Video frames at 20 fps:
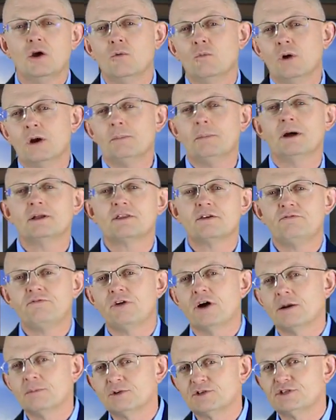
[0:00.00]
What about the
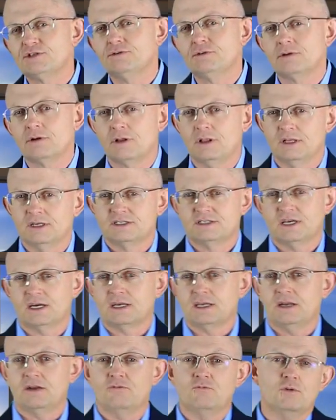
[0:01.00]
pharmaceutical
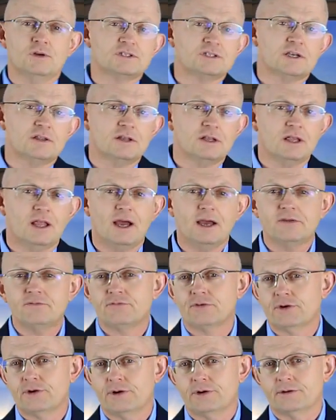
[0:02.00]
executive? What's on the line
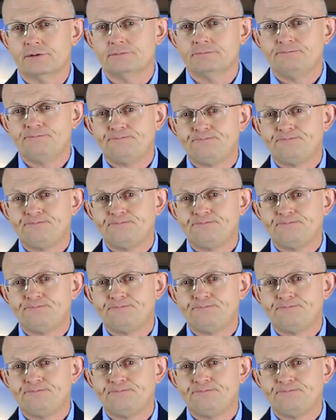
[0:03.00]
for her?